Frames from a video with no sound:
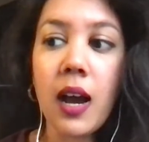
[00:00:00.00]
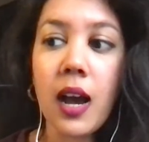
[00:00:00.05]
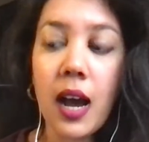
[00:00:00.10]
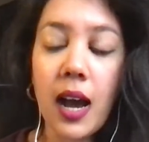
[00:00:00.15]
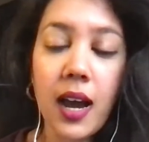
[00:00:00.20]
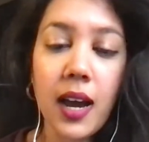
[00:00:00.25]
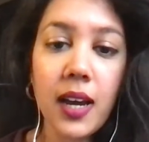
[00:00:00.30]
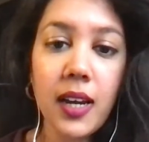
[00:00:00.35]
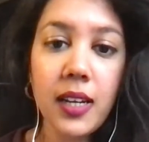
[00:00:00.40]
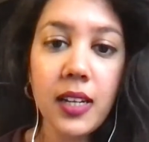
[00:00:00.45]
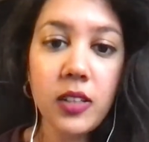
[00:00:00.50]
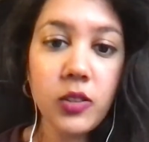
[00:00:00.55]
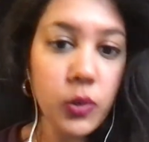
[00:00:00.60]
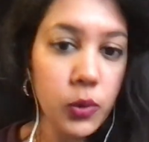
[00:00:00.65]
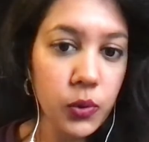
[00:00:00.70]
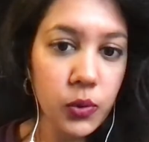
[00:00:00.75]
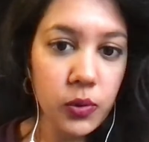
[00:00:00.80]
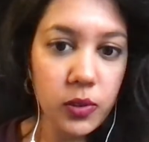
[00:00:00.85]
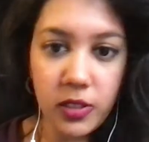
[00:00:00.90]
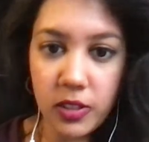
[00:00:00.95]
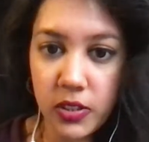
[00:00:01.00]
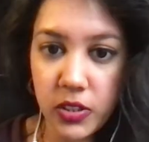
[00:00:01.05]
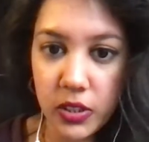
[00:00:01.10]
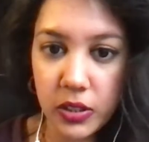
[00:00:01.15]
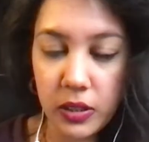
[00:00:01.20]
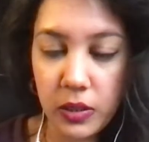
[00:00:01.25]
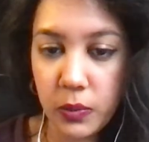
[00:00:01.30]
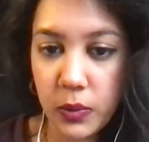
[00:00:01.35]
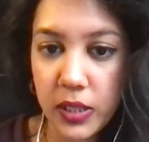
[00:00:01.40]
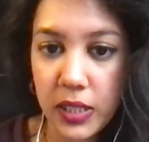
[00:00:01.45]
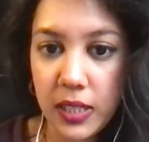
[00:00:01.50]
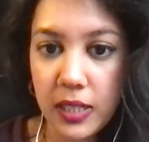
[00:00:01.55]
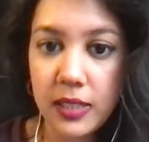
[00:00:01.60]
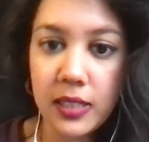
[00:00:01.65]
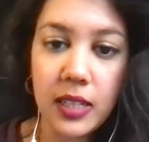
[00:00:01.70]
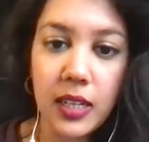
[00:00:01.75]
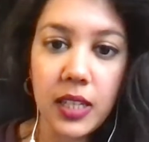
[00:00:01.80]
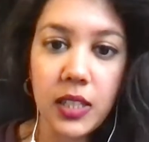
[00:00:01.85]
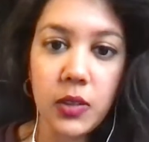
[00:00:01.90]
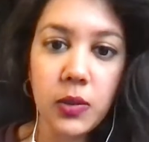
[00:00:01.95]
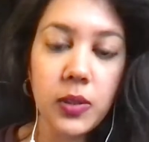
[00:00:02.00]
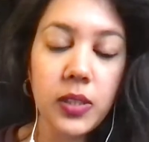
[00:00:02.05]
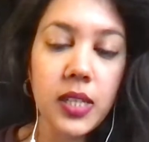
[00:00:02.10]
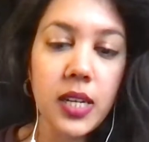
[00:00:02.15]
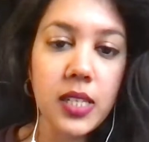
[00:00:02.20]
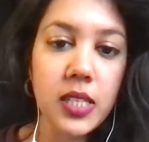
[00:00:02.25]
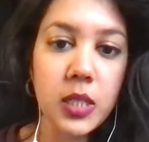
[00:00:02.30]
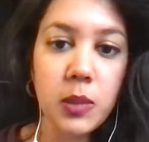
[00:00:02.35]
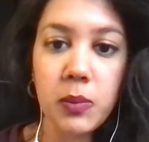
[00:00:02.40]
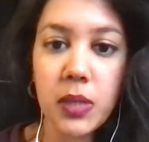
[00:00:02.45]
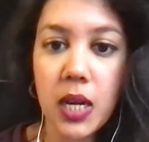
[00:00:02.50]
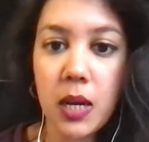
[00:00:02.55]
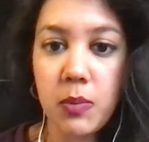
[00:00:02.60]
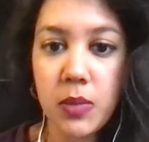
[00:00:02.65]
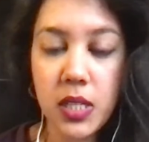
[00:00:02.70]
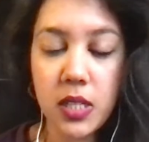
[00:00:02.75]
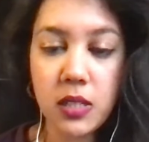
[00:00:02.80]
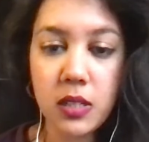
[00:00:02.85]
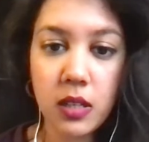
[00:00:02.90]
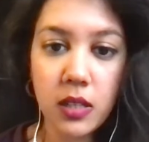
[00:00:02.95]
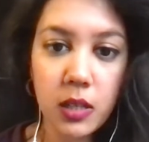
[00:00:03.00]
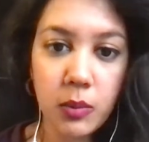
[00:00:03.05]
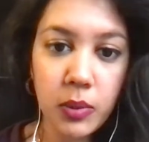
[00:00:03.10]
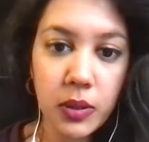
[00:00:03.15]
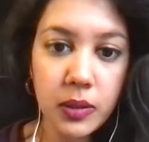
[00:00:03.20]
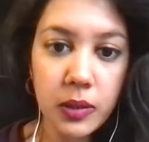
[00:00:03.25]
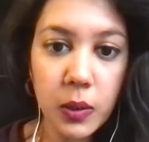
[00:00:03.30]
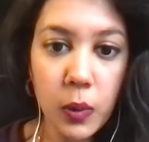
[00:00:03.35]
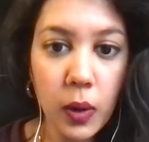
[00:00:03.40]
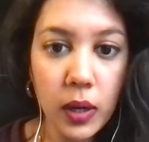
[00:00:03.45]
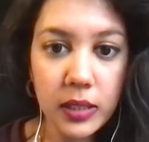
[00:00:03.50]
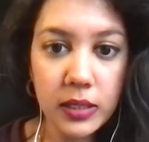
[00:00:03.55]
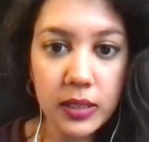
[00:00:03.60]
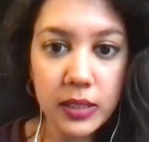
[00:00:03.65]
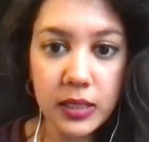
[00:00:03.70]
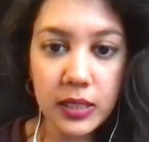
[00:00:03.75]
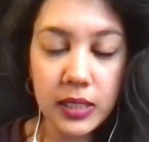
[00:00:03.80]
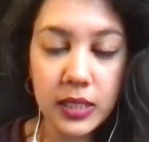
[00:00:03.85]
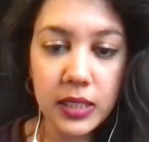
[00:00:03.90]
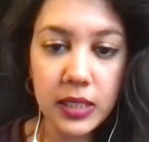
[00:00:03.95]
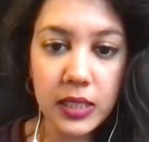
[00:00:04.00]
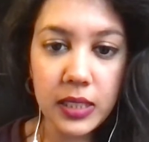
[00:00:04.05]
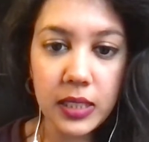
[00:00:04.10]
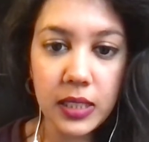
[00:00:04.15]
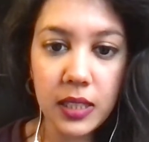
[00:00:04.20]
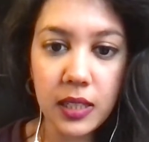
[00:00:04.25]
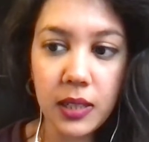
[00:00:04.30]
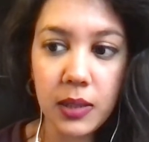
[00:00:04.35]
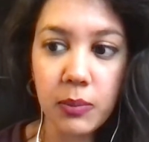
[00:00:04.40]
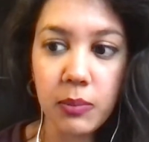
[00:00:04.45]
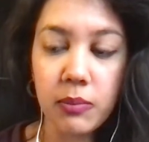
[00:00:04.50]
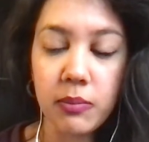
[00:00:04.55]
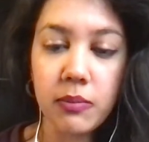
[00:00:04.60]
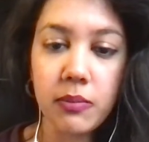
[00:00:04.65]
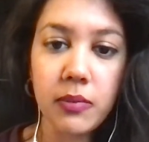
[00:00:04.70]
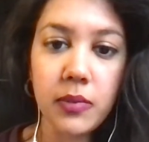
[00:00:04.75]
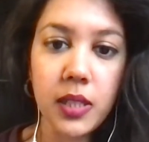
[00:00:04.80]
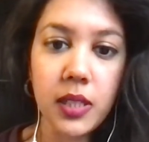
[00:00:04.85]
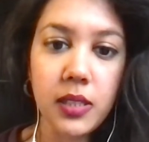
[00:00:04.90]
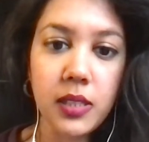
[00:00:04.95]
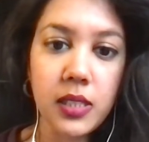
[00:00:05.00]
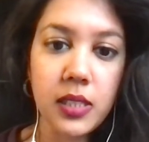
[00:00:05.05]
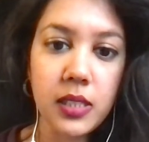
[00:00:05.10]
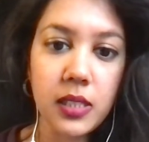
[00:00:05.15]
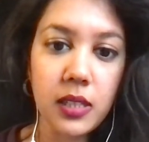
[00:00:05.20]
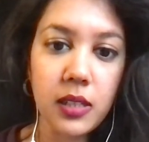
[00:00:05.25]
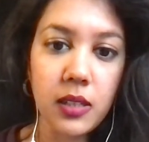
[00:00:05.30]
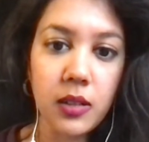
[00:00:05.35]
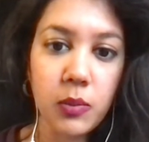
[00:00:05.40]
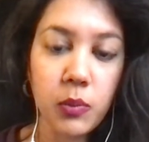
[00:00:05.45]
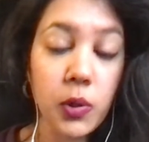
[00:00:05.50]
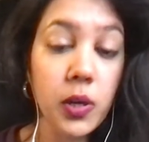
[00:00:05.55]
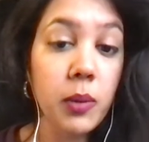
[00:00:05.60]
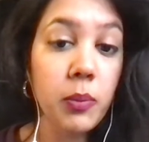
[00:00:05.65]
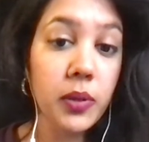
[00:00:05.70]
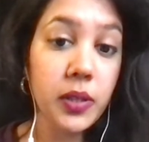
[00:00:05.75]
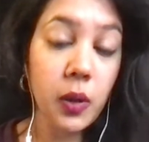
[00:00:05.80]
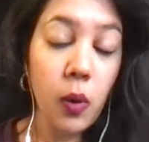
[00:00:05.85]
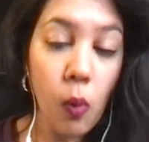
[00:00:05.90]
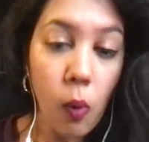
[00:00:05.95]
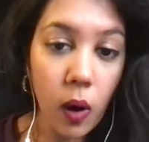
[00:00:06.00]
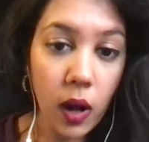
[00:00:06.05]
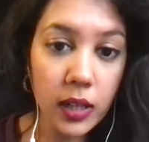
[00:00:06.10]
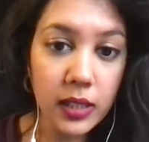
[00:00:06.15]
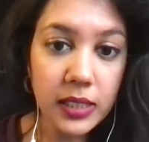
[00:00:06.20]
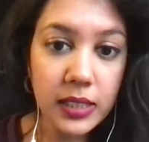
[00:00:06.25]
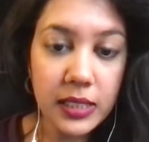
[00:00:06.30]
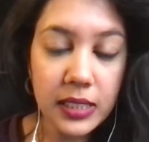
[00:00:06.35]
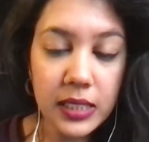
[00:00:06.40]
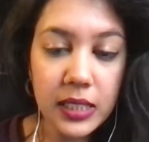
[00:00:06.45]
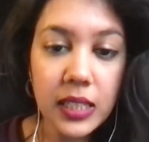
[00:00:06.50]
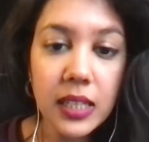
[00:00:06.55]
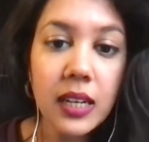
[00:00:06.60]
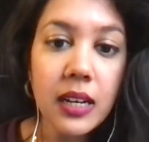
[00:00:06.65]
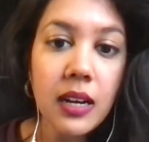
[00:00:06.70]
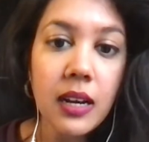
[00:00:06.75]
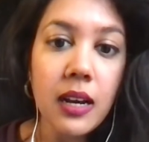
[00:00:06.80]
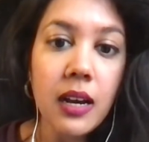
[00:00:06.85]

I totally disagree with that. I know that sometimes it's not about the quantity, it's more about the quality.